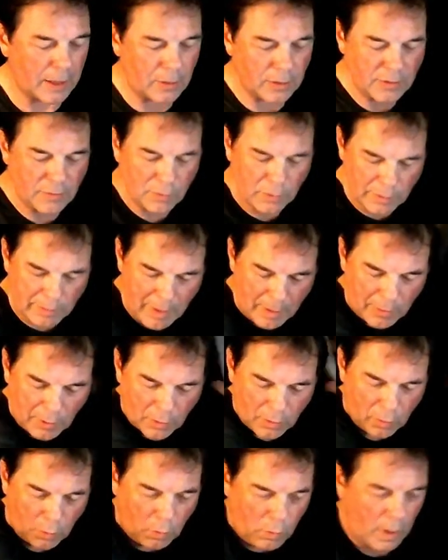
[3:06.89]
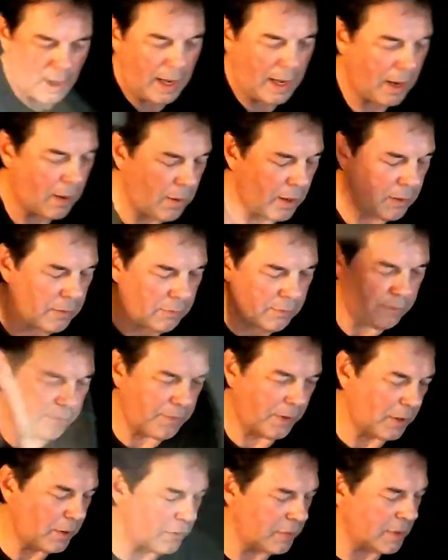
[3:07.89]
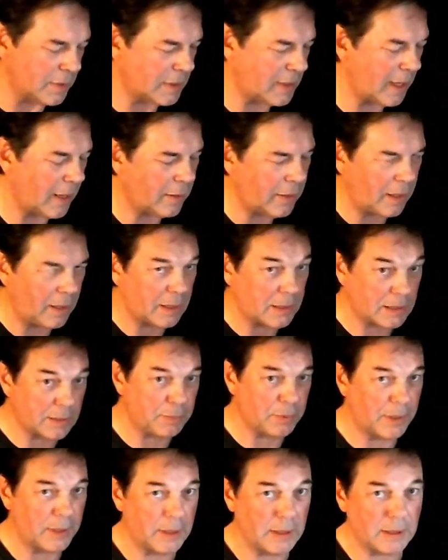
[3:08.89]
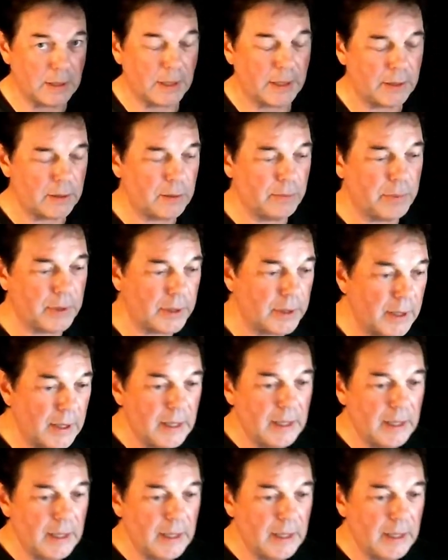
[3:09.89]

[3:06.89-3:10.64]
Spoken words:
don't even remember how I figured this out, I'll explain it later, but